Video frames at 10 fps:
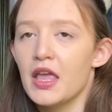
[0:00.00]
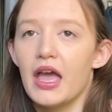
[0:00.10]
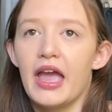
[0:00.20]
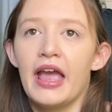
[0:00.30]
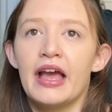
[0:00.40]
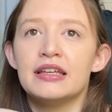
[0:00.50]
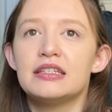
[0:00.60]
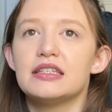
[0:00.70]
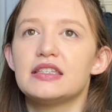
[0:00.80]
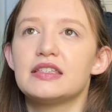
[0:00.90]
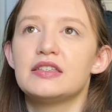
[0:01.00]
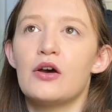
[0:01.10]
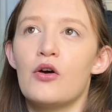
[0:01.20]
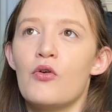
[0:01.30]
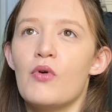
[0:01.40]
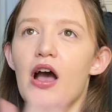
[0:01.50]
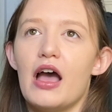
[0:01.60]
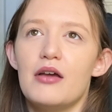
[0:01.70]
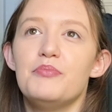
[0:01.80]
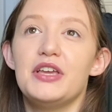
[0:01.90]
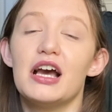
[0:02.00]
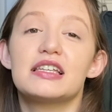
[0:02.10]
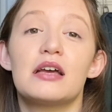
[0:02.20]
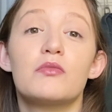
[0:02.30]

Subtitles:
And so because